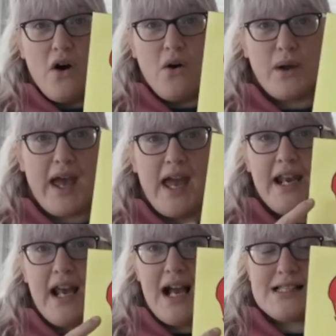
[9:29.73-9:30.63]
Okay,
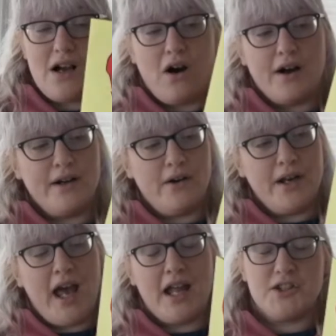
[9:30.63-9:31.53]
and it has a heart on
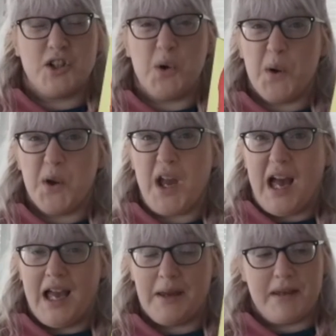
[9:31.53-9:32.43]
it. And do you know who
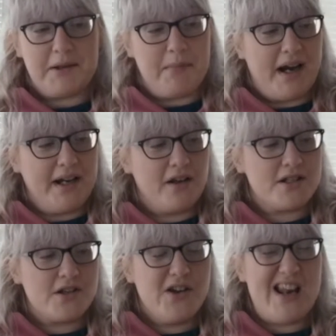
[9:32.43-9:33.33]
I made mine out
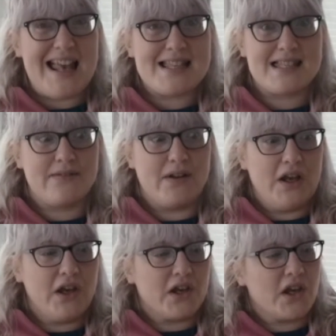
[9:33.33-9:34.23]
to? Let's have a
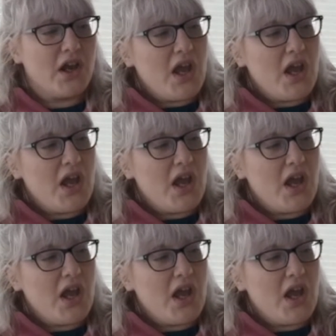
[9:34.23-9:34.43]
look.